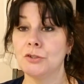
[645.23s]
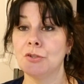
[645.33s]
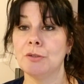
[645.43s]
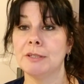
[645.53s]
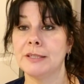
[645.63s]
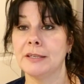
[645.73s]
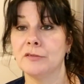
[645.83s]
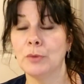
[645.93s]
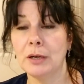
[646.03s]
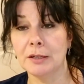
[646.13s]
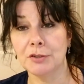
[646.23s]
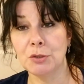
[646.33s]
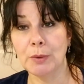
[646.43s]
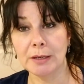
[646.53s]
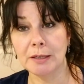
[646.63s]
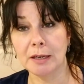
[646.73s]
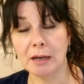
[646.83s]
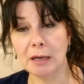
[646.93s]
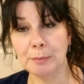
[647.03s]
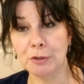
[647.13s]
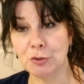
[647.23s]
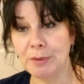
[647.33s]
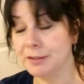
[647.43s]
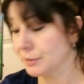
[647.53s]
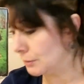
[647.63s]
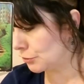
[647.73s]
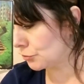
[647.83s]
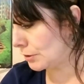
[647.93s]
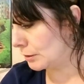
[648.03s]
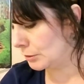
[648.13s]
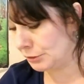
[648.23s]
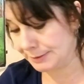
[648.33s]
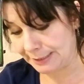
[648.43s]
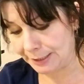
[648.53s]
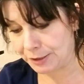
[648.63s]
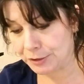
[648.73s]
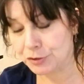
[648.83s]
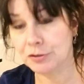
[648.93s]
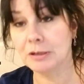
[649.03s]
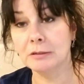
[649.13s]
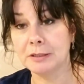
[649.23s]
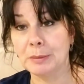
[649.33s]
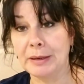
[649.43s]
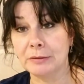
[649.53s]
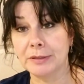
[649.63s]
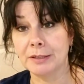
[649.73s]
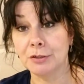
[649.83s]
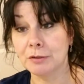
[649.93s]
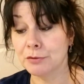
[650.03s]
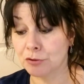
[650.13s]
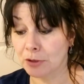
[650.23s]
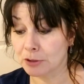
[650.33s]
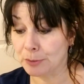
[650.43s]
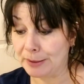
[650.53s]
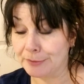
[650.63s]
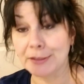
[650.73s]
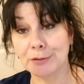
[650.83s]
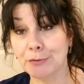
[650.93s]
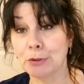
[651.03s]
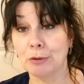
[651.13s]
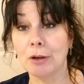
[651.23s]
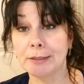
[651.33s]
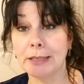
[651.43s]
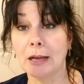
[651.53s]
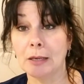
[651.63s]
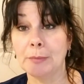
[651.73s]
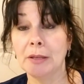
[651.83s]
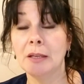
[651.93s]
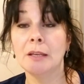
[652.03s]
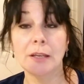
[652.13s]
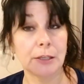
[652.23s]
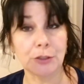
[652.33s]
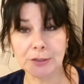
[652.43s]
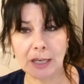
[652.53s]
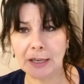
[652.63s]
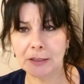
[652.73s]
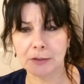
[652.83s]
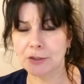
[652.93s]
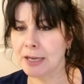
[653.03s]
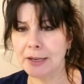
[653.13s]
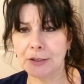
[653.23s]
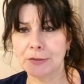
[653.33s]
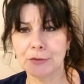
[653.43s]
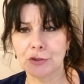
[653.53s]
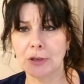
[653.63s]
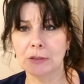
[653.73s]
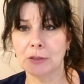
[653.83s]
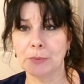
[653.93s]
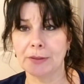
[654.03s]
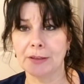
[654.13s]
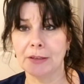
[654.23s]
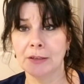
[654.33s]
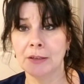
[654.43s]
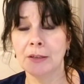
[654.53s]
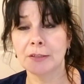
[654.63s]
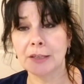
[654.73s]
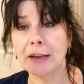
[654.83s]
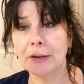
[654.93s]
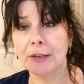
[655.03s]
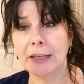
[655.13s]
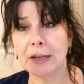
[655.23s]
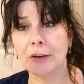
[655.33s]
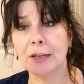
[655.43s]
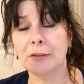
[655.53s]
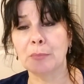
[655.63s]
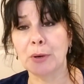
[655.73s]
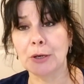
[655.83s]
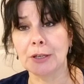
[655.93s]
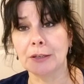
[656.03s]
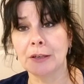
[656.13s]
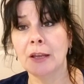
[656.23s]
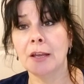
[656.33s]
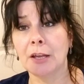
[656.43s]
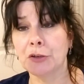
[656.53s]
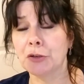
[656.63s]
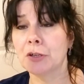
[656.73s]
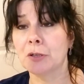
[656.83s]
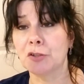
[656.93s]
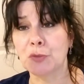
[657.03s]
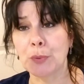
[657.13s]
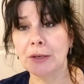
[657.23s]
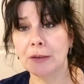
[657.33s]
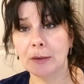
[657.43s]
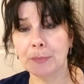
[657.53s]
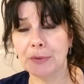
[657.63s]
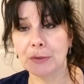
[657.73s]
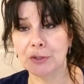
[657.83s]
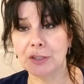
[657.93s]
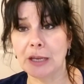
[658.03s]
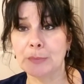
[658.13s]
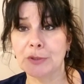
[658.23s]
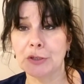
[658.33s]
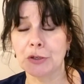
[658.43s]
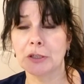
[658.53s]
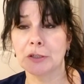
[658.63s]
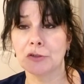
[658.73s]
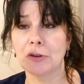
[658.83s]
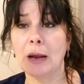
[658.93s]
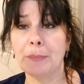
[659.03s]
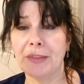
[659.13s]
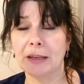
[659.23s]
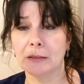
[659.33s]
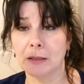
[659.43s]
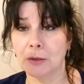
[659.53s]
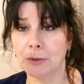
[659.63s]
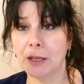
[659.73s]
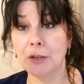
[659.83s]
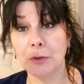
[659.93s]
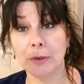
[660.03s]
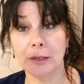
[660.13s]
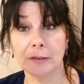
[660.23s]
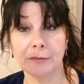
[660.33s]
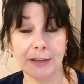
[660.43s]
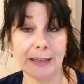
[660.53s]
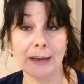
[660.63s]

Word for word: to the Ten of Wands. You want an accomplishment to the struggle. You're tired of struggling about this. You've struggled about this for a long time, and you're tired, tired of struggling with it tired of carrying the burden and you're going to sprint up those steps and you're going to drop that load and you're going to get